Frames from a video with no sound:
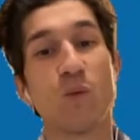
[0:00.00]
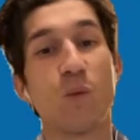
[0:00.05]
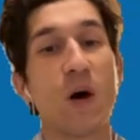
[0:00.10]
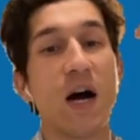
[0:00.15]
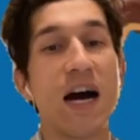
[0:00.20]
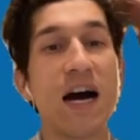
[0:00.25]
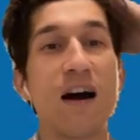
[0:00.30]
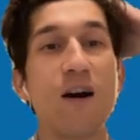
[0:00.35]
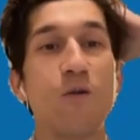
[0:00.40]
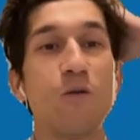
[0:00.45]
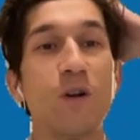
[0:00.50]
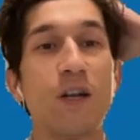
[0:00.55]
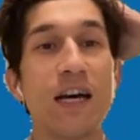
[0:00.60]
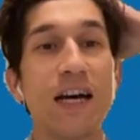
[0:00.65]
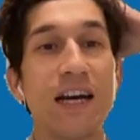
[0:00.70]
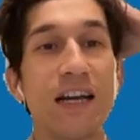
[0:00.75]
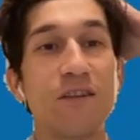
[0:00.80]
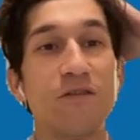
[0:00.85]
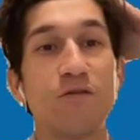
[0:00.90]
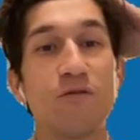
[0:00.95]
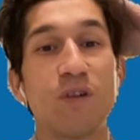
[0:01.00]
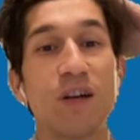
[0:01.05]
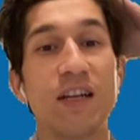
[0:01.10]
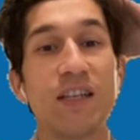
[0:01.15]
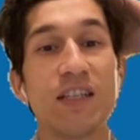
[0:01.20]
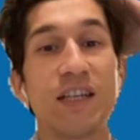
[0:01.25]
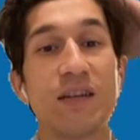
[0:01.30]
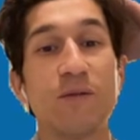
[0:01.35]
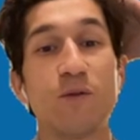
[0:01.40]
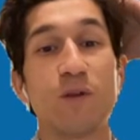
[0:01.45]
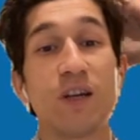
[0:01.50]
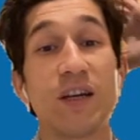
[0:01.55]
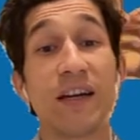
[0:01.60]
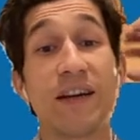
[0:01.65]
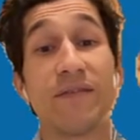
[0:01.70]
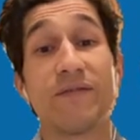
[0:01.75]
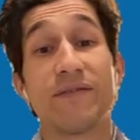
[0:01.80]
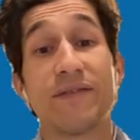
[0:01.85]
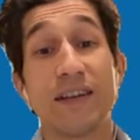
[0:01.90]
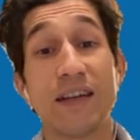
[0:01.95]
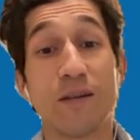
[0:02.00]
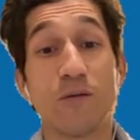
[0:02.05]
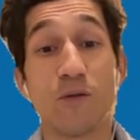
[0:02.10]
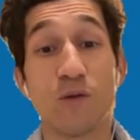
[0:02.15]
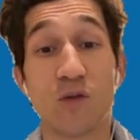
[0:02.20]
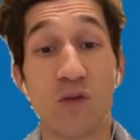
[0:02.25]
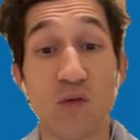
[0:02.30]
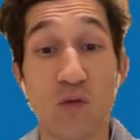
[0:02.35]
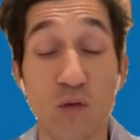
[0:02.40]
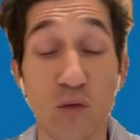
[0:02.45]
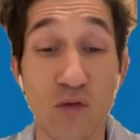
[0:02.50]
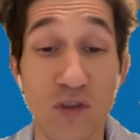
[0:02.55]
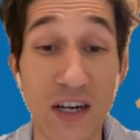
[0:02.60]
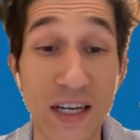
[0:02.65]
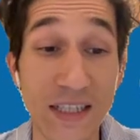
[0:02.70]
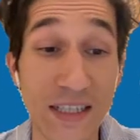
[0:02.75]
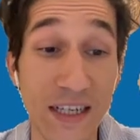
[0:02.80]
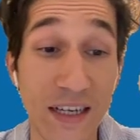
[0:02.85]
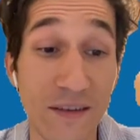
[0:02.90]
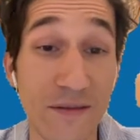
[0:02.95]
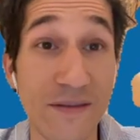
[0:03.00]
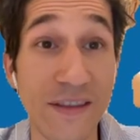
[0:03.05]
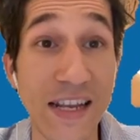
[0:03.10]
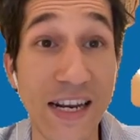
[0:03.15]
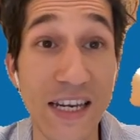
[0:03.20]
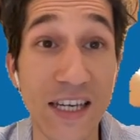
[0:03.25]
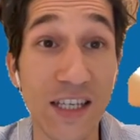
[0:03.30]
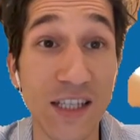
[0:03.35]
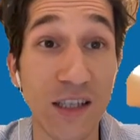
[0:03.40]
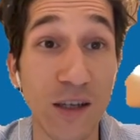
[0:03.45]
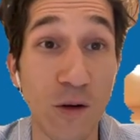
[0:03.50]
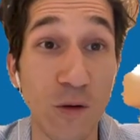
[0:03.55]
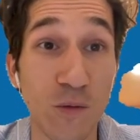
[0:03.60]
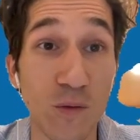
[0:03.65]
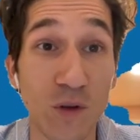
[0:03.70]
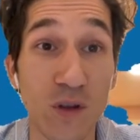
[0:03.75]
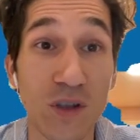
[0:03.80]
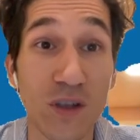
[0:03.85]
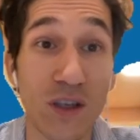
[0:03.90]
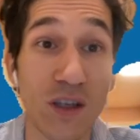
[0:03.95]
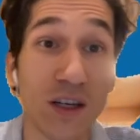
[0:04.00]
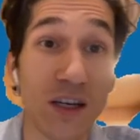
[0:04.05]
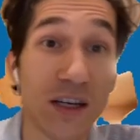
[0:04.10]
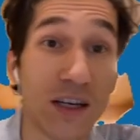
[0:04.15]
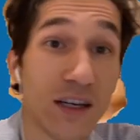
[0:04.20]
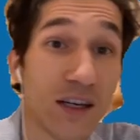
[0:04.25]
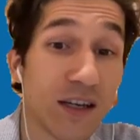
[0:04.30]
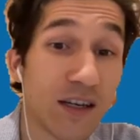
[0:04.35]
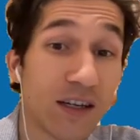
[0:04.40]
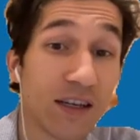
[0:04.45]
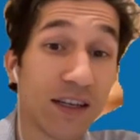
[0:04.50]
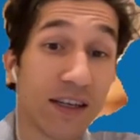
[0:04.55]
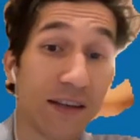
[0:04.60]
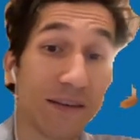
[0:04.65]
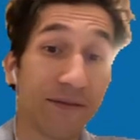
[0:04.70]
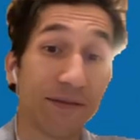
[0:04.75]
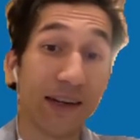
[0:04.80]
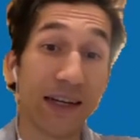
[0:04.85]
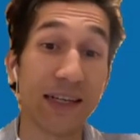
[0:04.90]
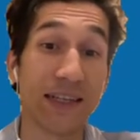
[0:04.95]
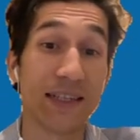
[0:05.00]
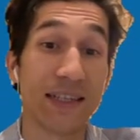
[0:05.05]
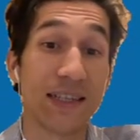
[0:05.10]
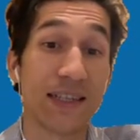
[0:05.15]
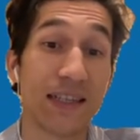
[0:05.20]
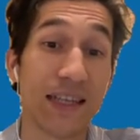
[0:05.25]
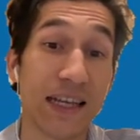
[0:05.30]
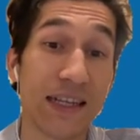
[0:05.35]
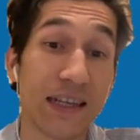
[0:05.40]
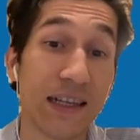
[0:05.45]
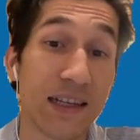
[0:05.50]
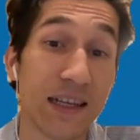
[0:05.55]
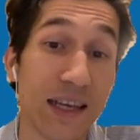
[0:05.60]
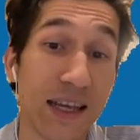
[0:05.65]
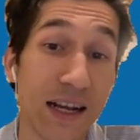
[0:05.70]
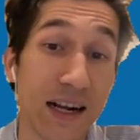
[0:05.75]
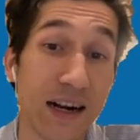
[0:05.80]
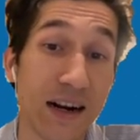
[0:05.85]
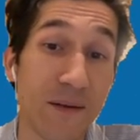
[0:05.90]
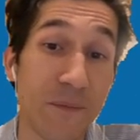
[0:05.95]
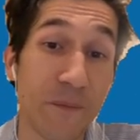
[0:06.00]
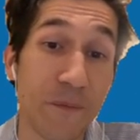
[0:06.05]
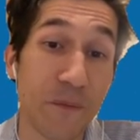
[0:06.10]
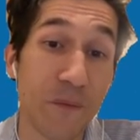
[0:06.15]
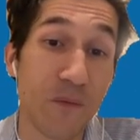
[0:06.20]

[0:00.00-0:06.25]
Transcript: Wow, nine already. I would have, I would already have three stones if I settle here.